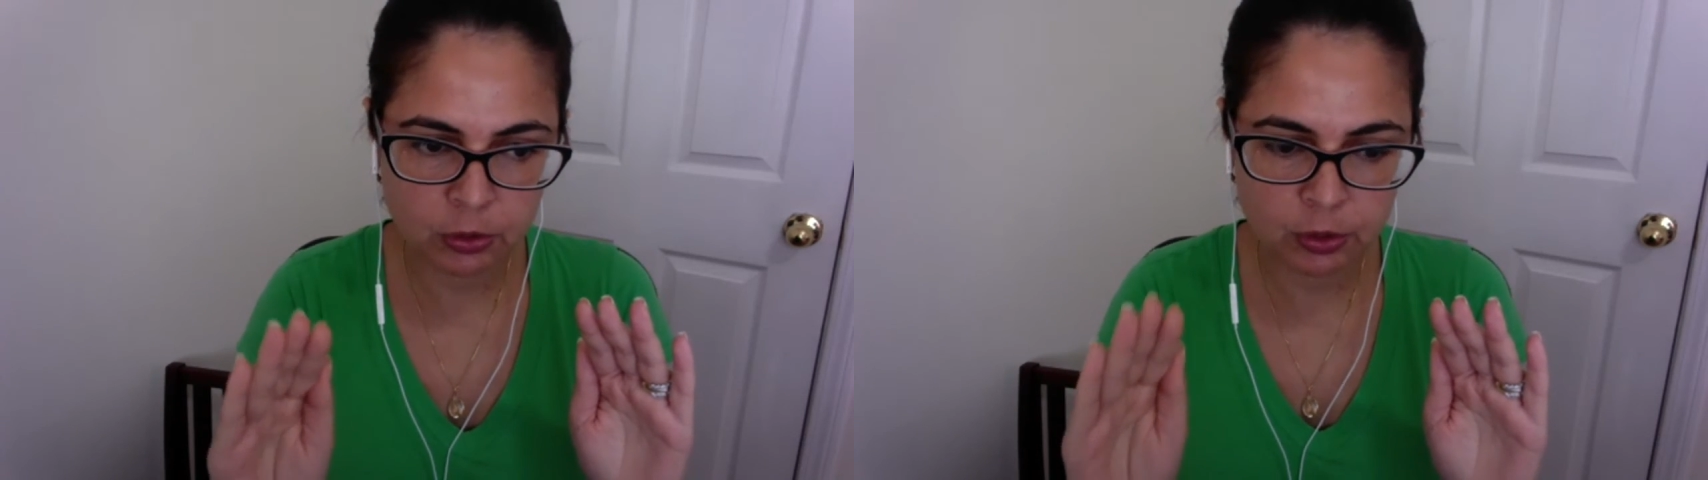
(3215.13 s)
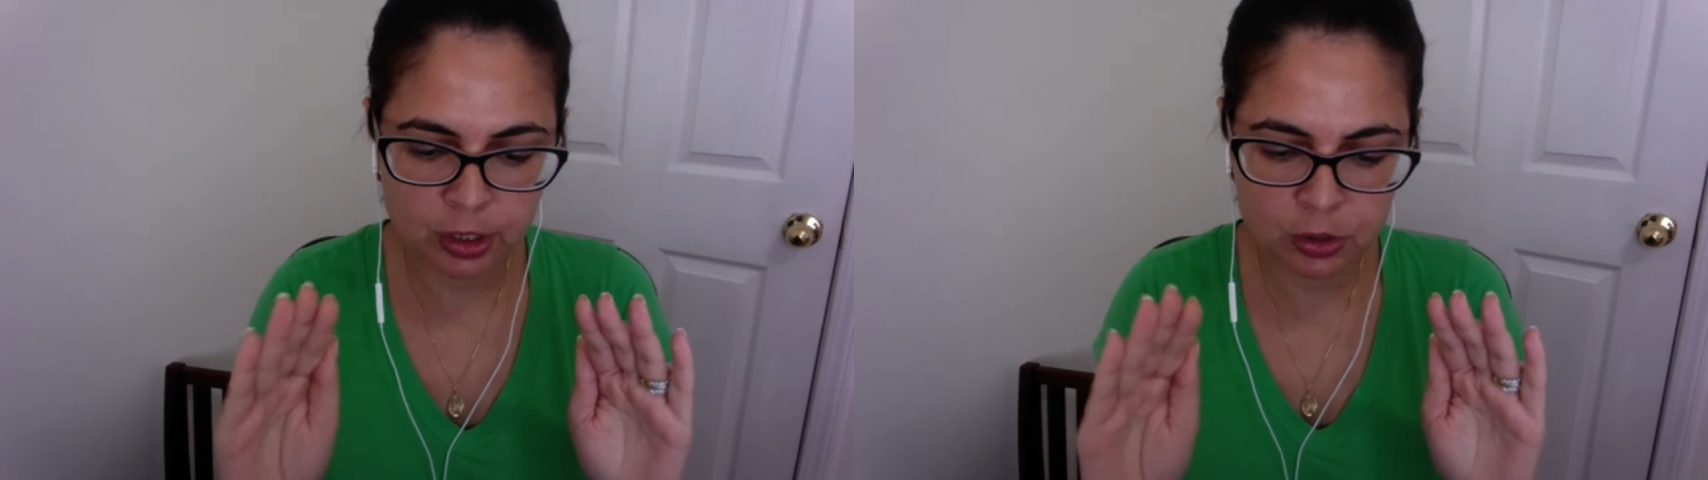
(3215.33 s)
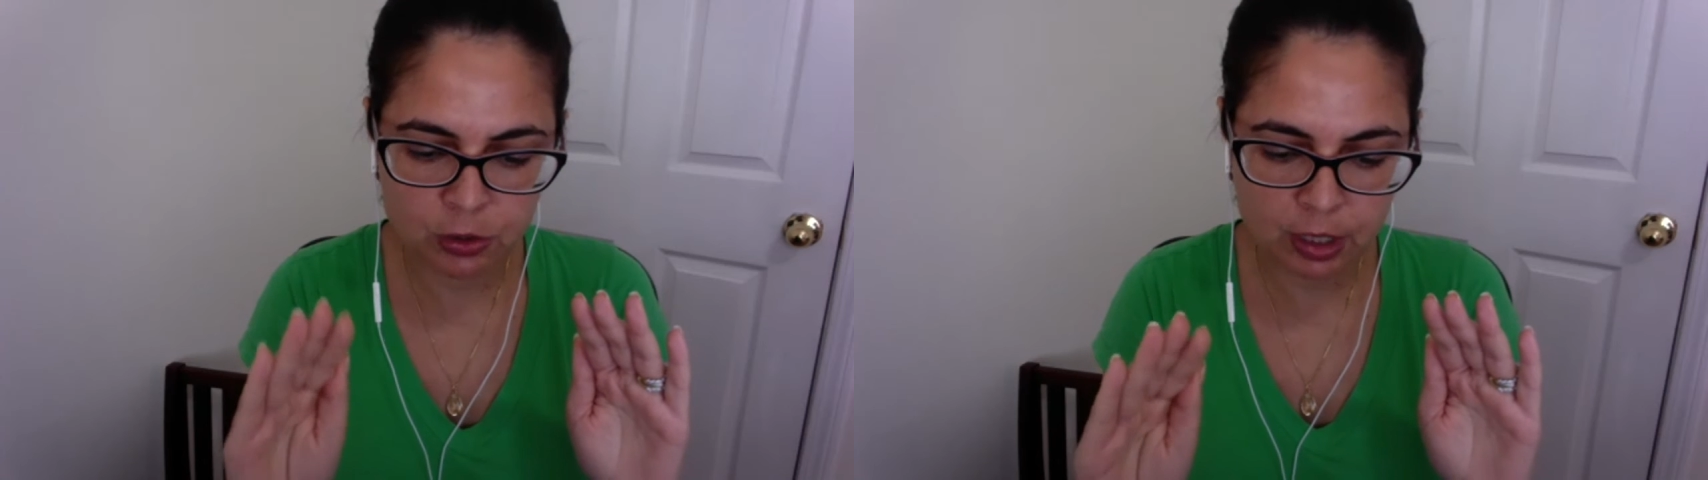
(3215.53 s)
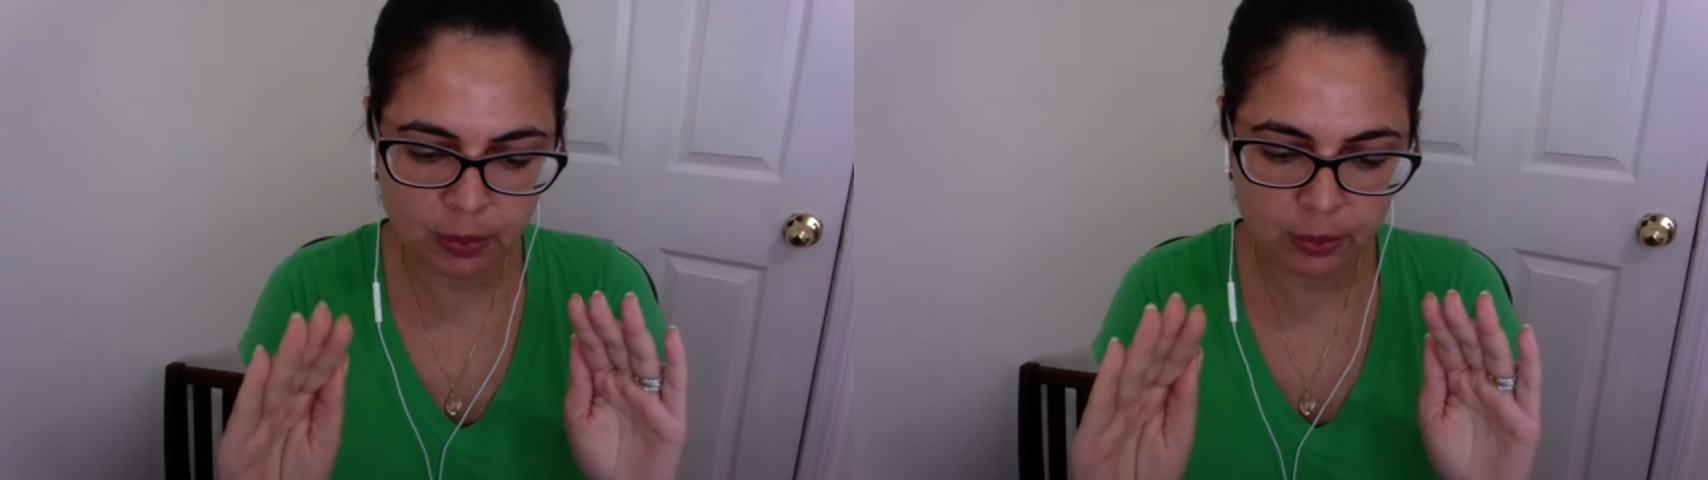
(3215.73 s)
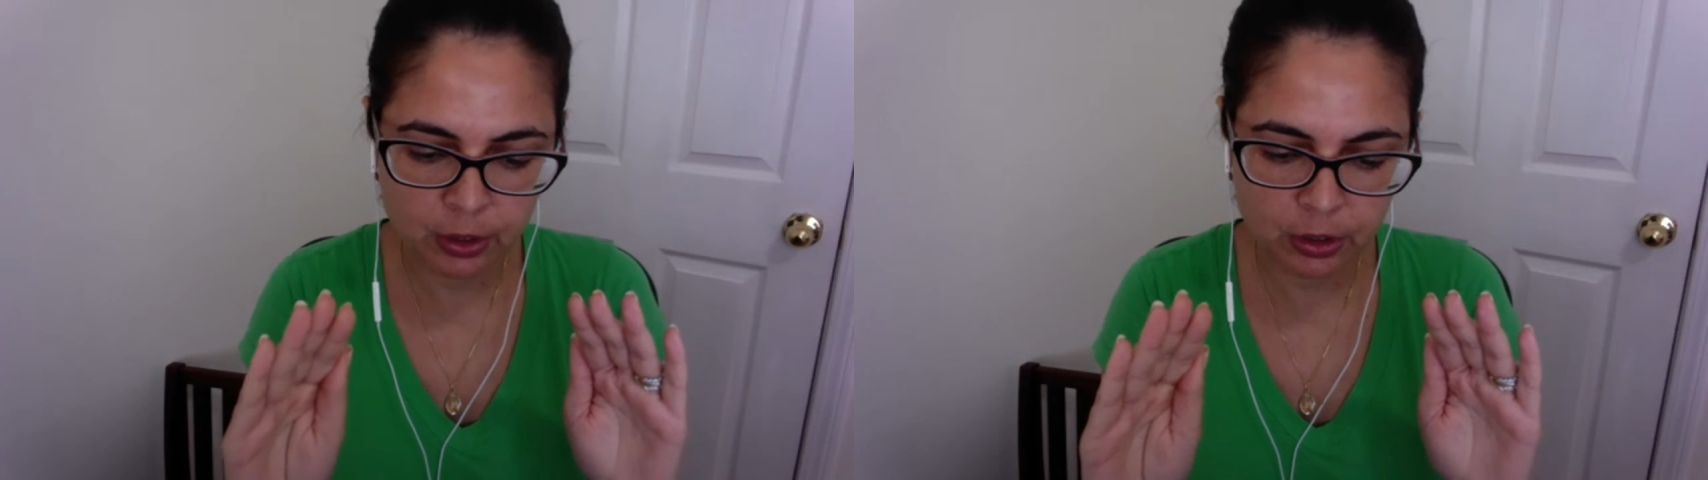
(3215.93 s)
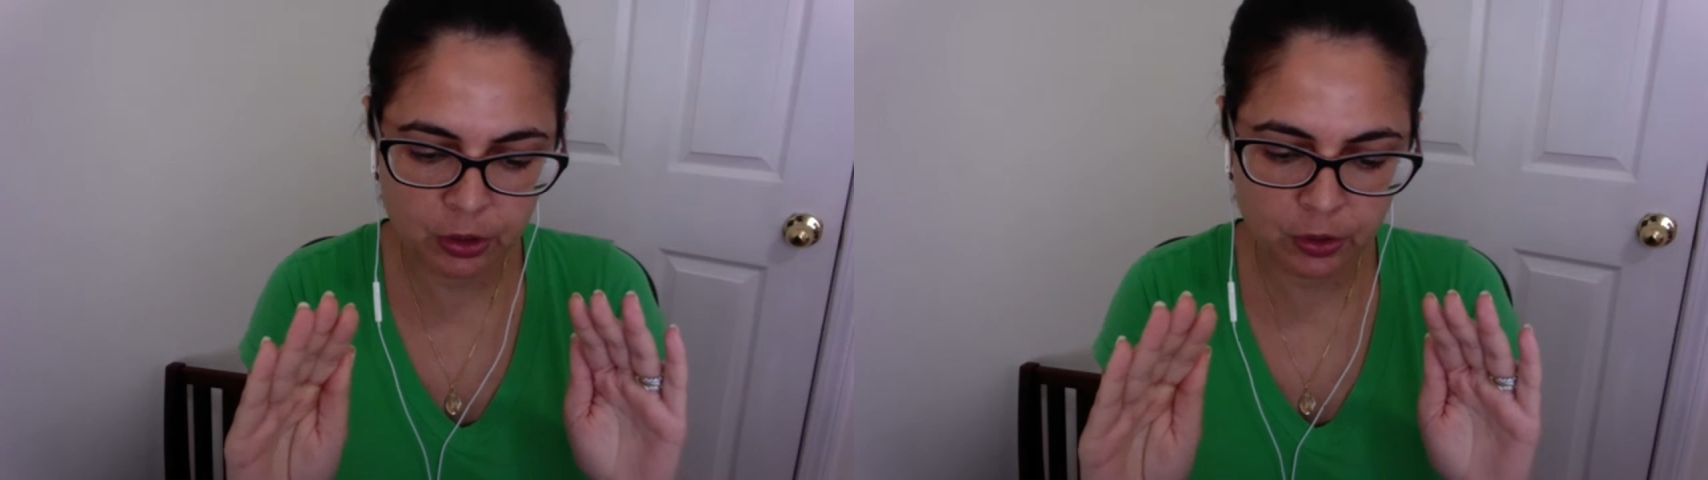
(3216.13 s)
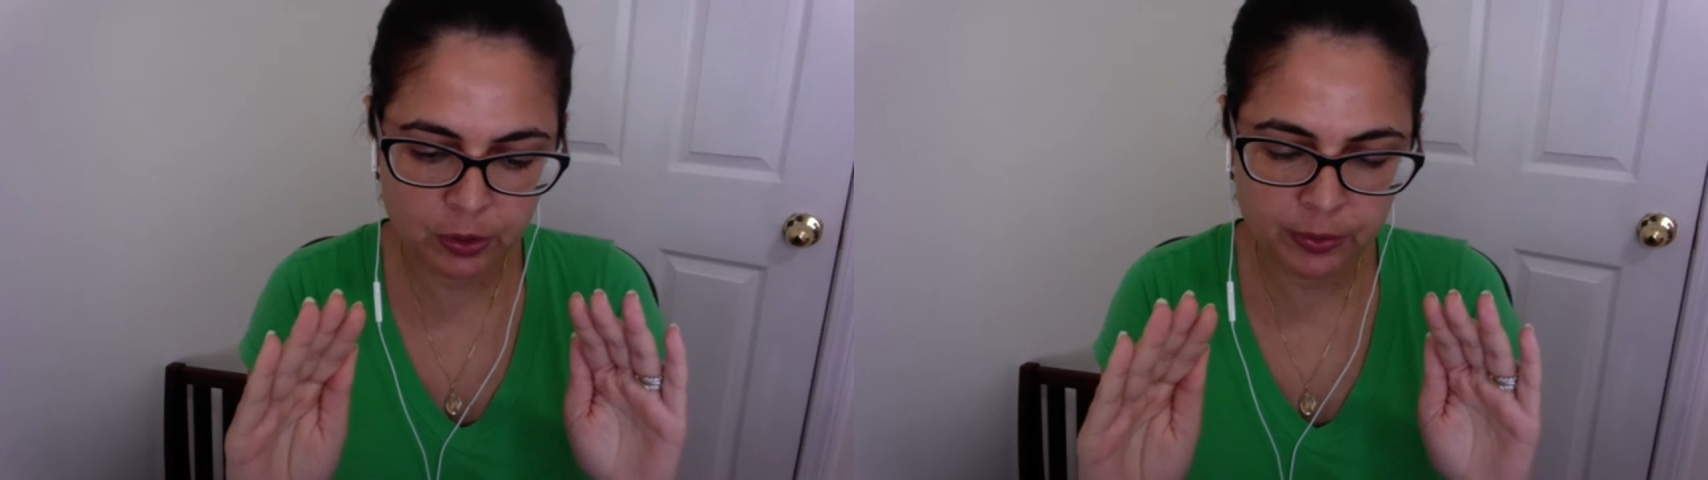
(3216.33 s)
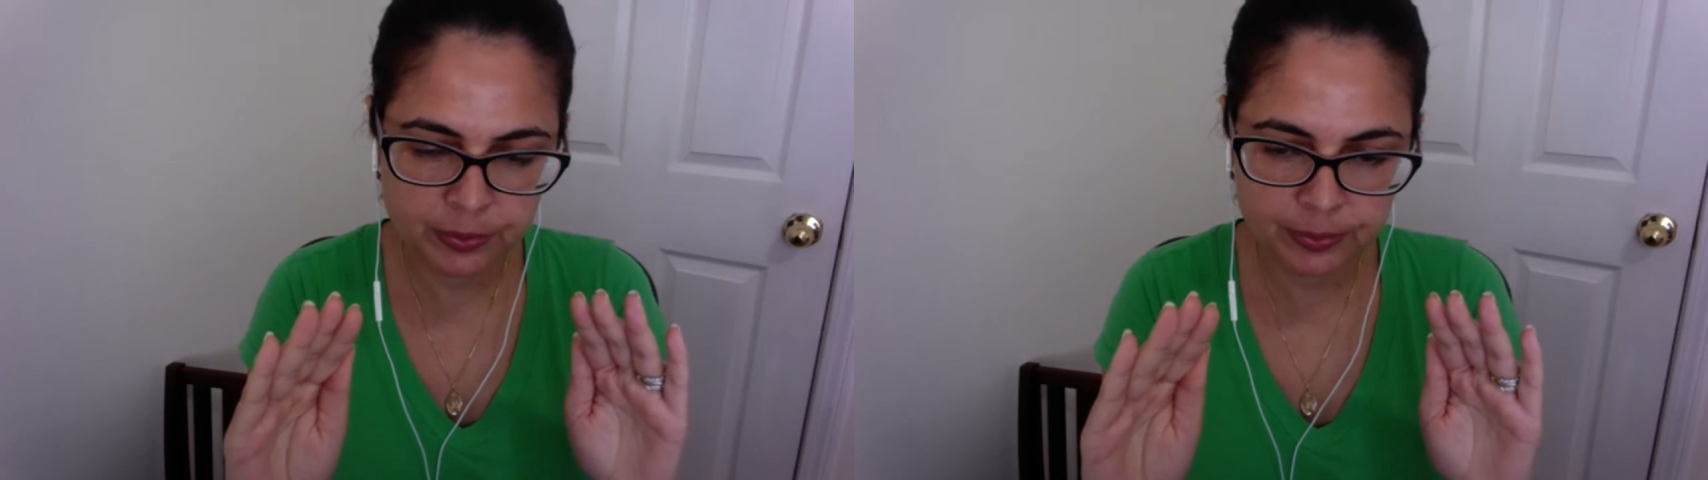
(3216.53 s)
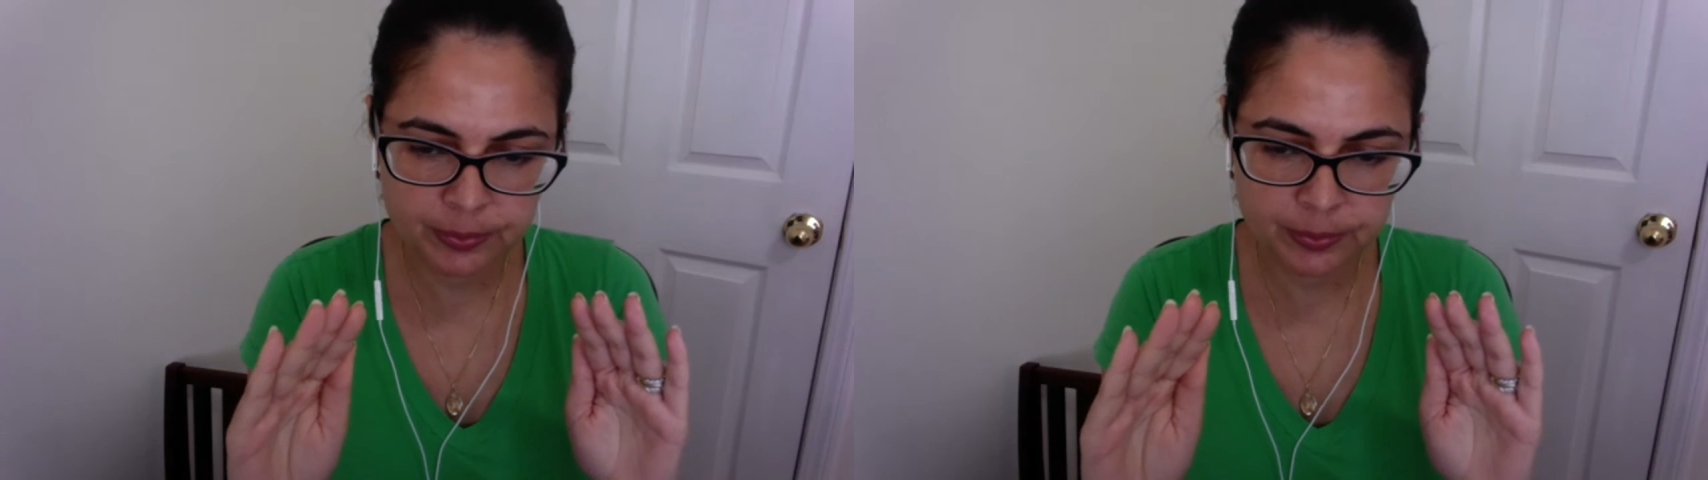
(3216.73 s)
can do that one on your own?